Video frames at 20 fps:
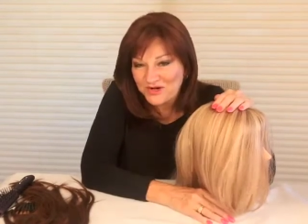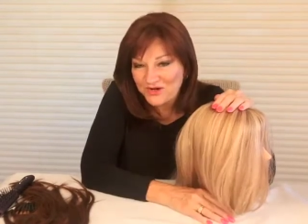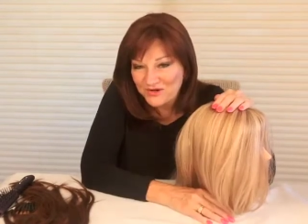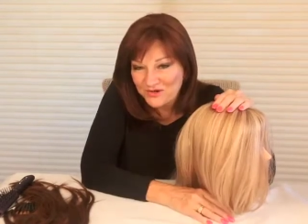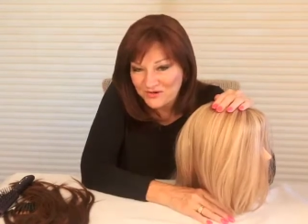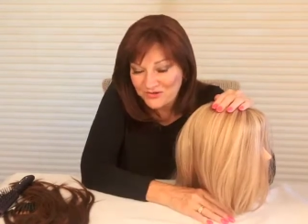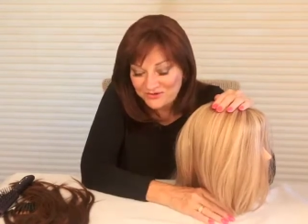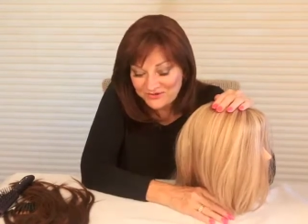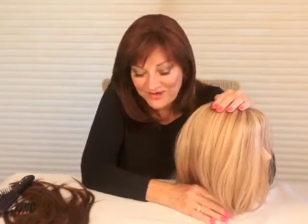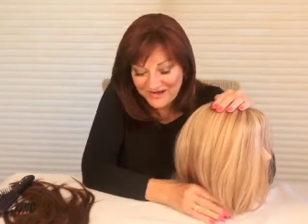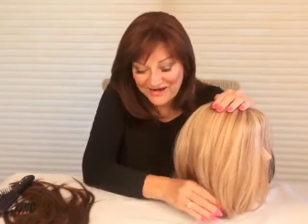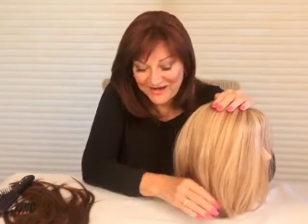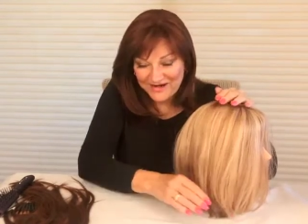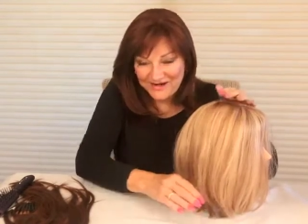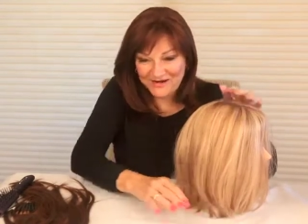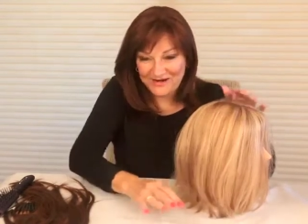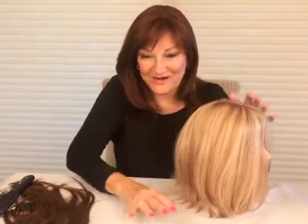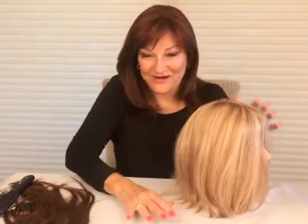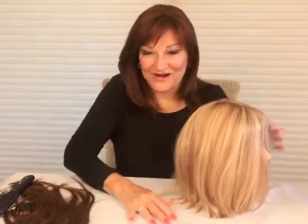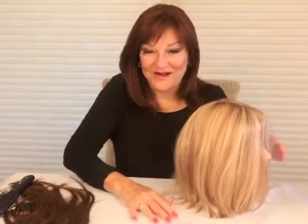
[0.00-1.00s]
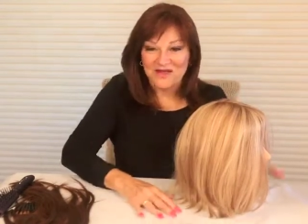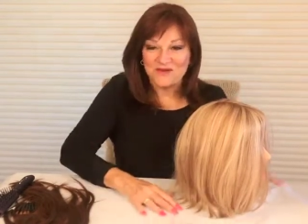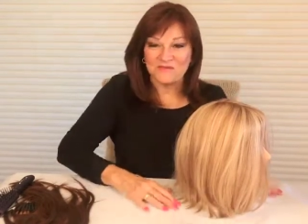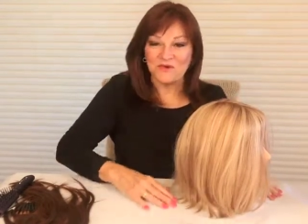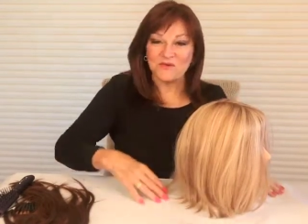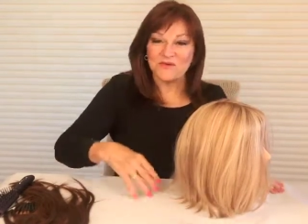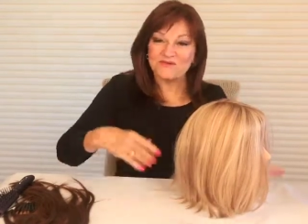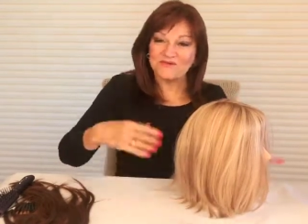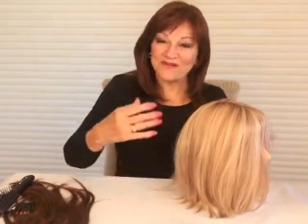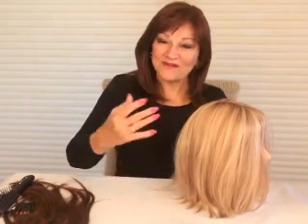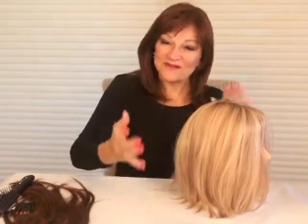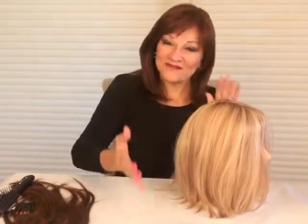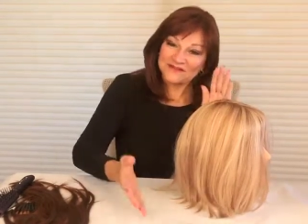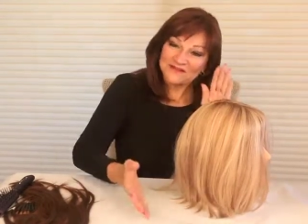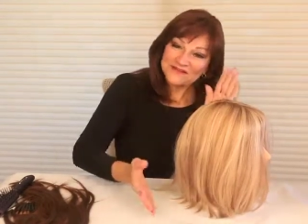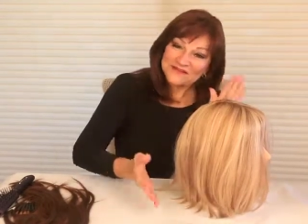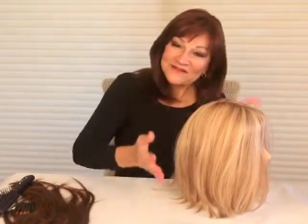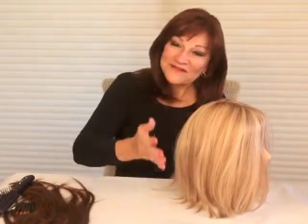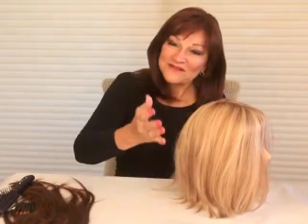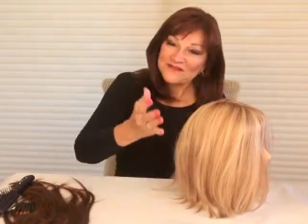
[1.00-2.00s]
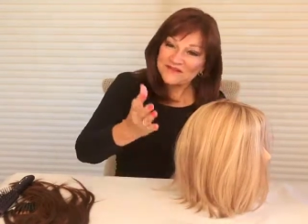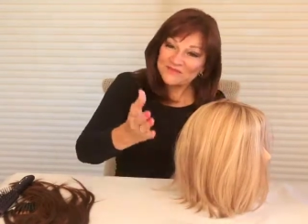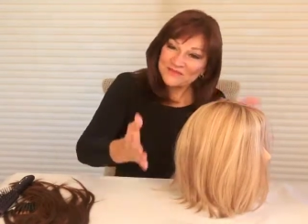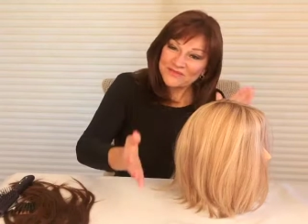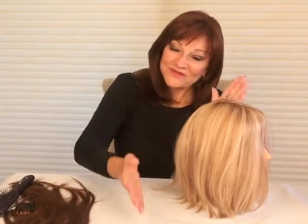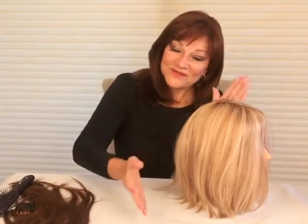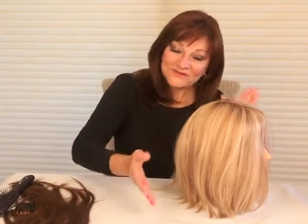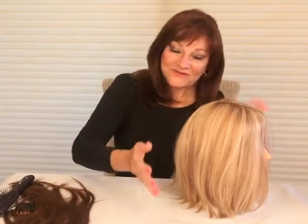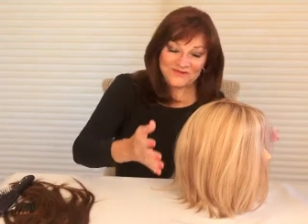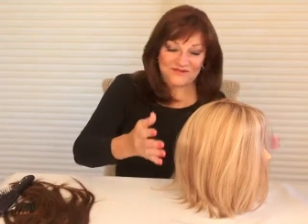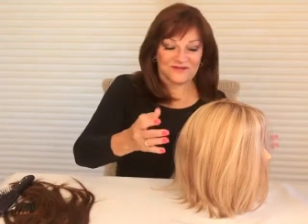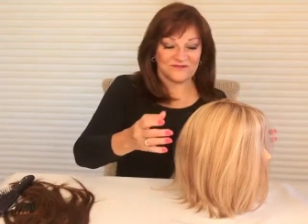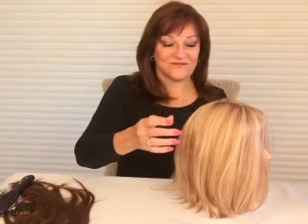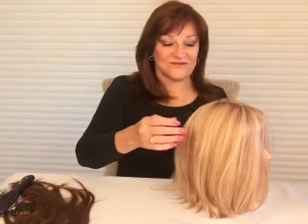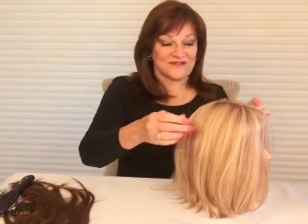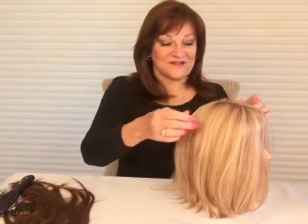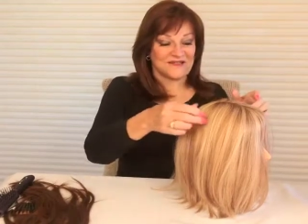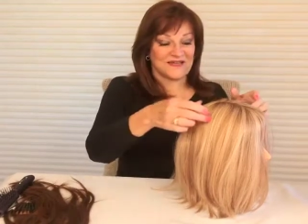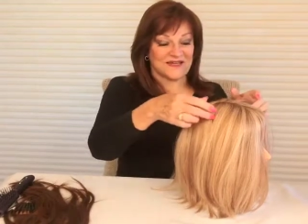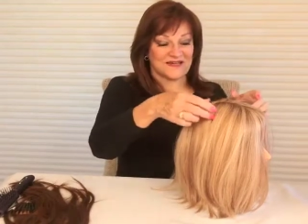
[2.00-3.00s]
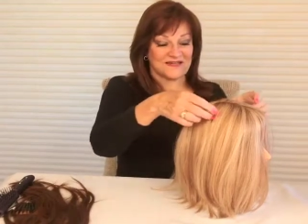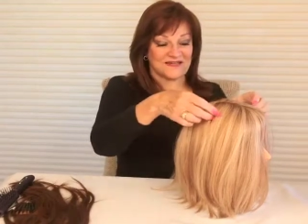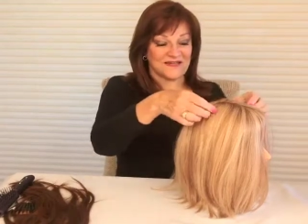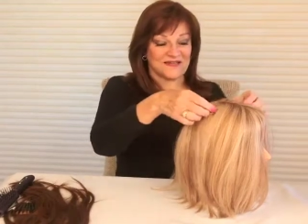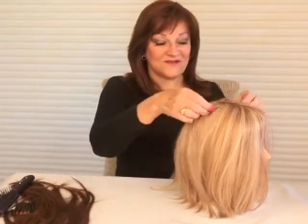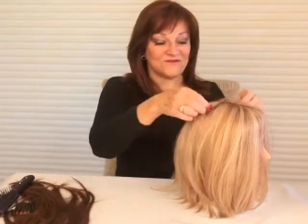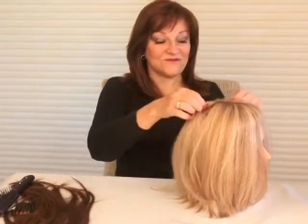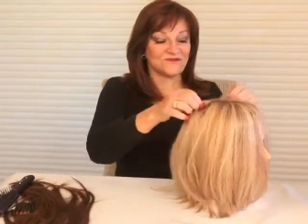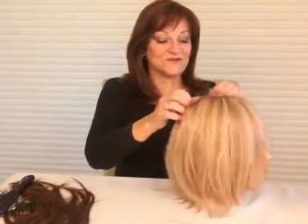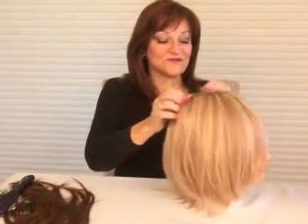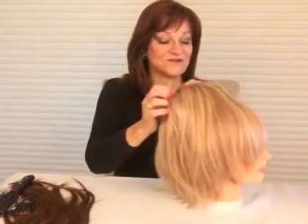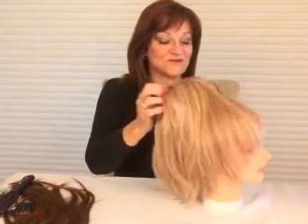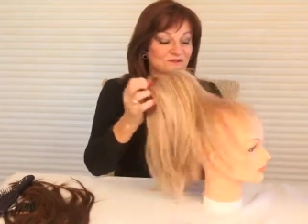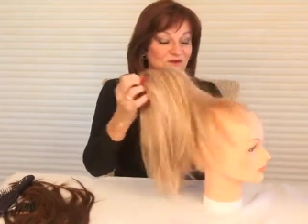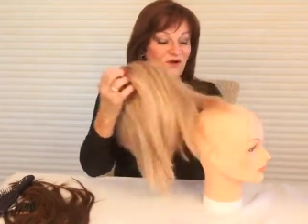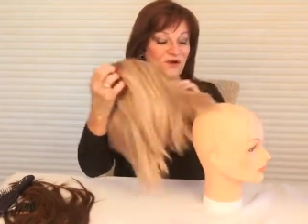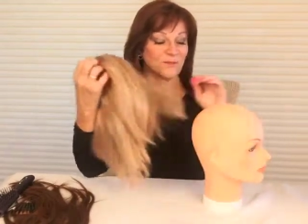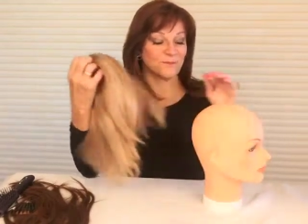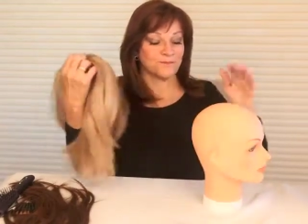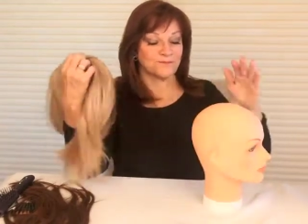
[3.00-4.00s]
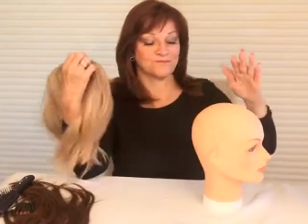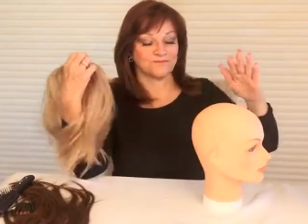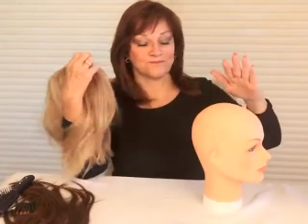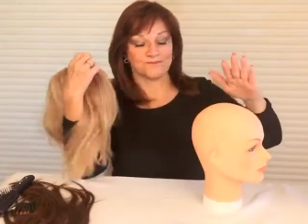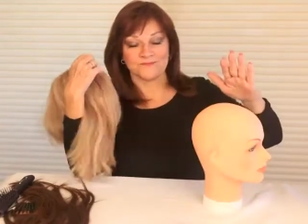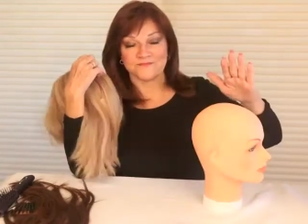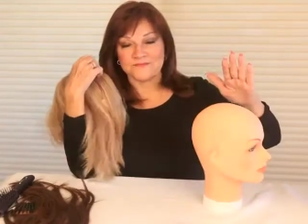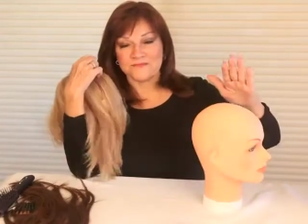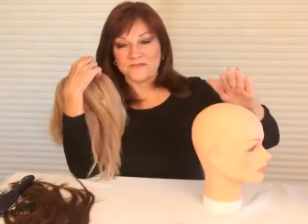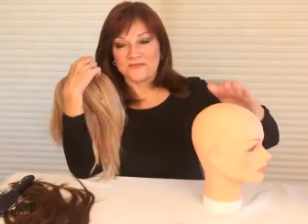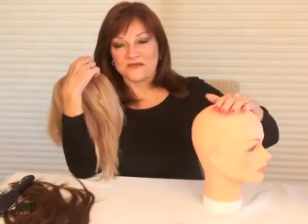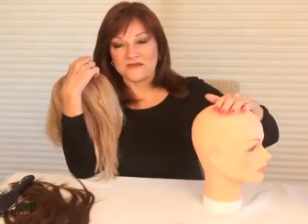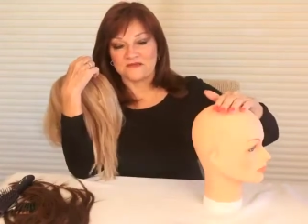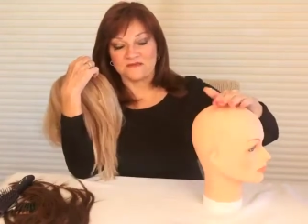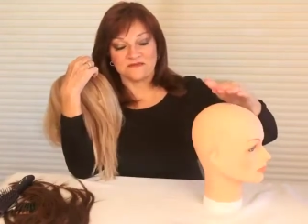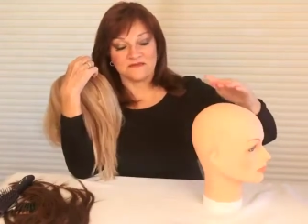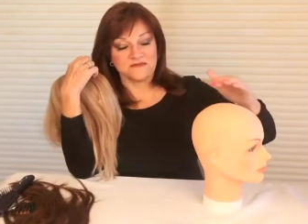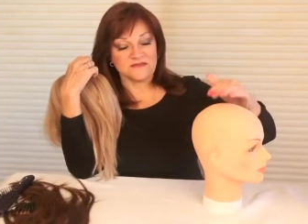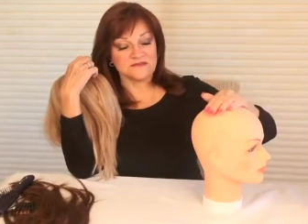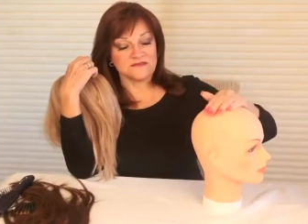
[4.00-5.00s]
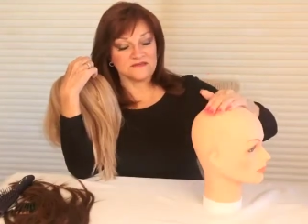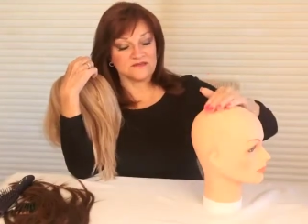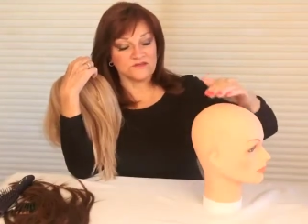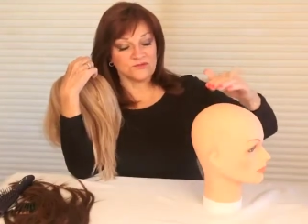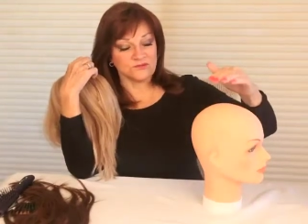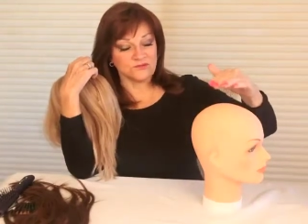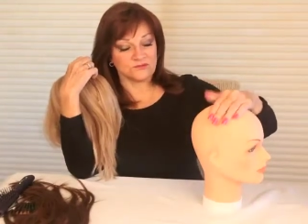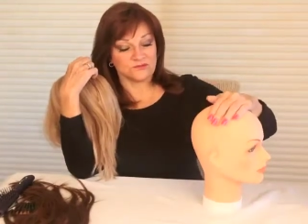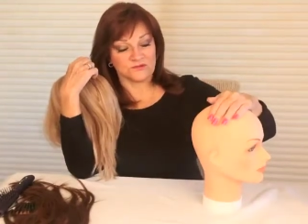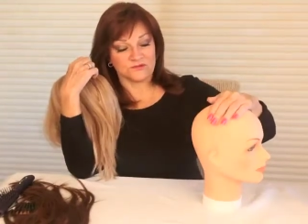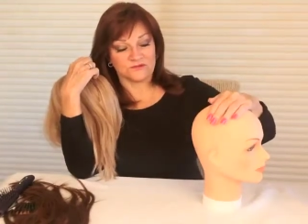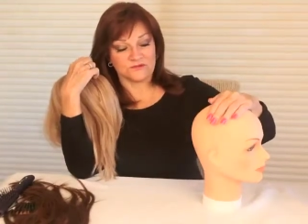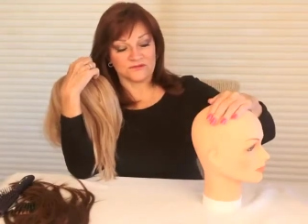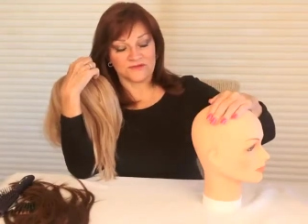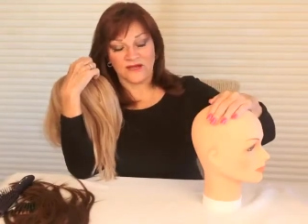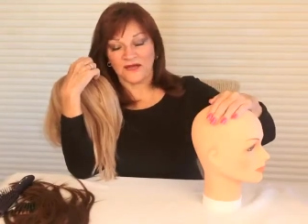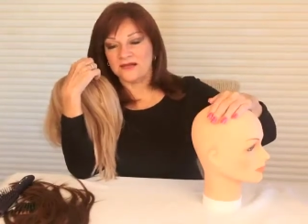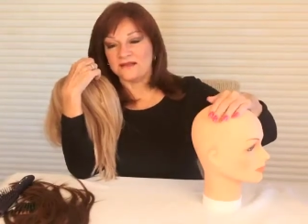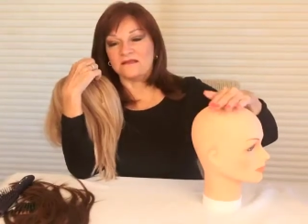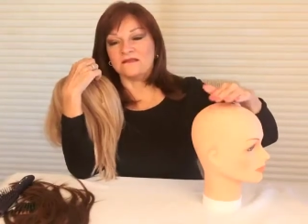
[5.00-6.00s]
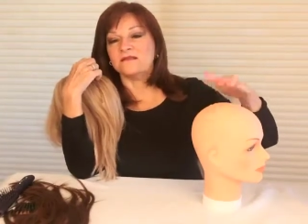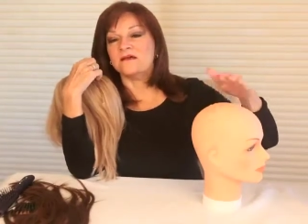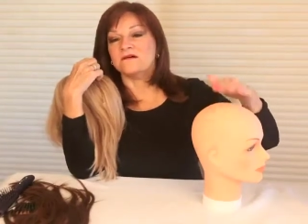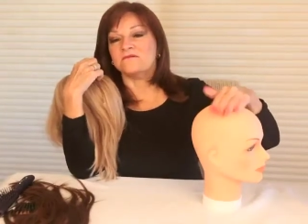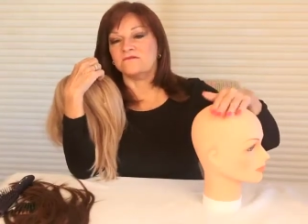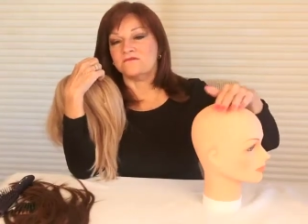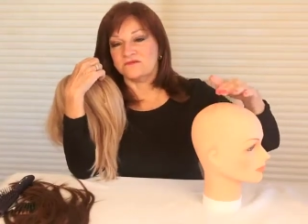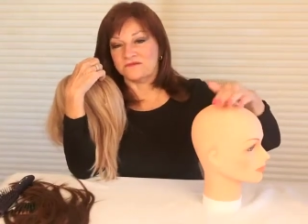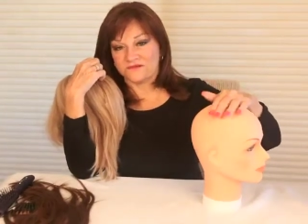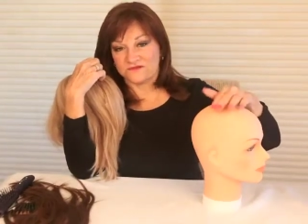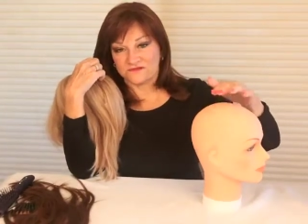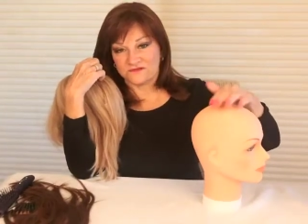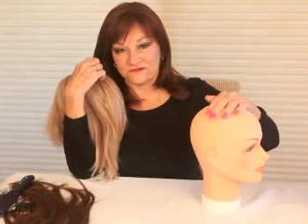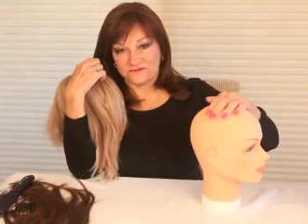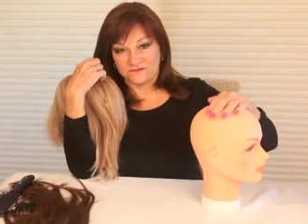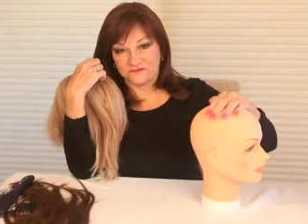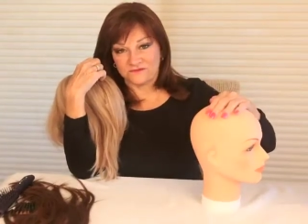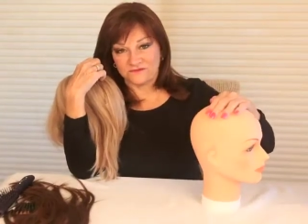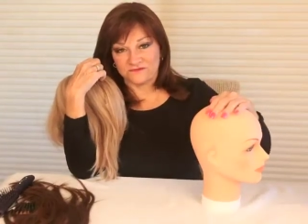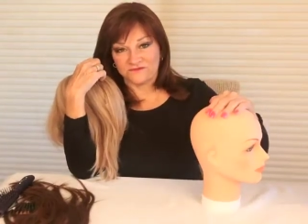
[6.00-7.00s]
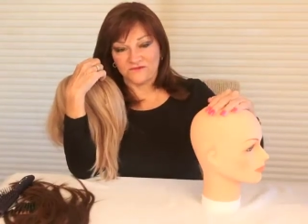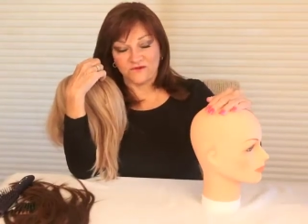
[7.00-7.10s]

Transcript: their own hair. But we've got a little bit of a different technique. First of all, this tool, I love this tool.